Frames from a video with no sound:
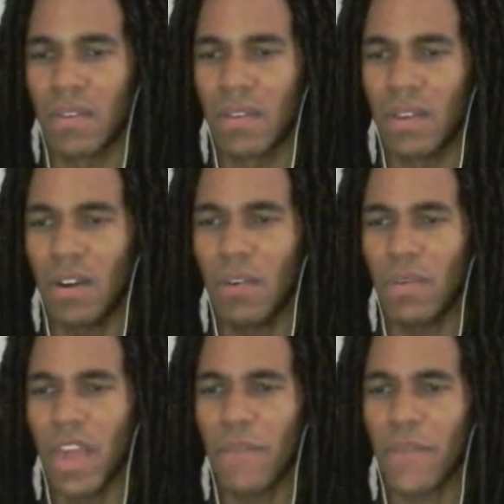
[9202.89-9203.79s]
Oh
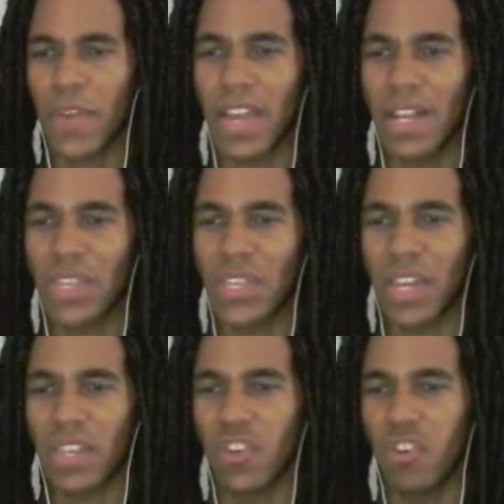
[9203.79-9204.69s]
yeah, I forgot it's
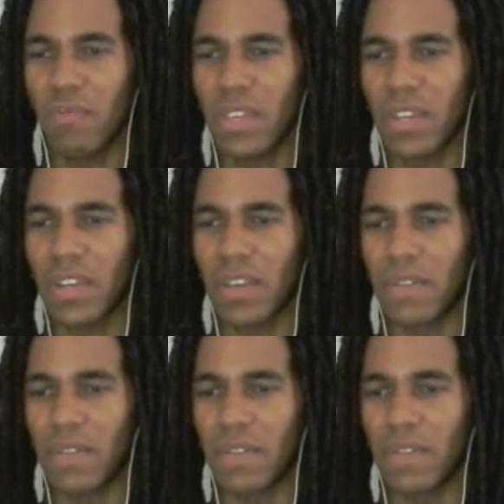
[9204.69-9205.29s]
not cumulative.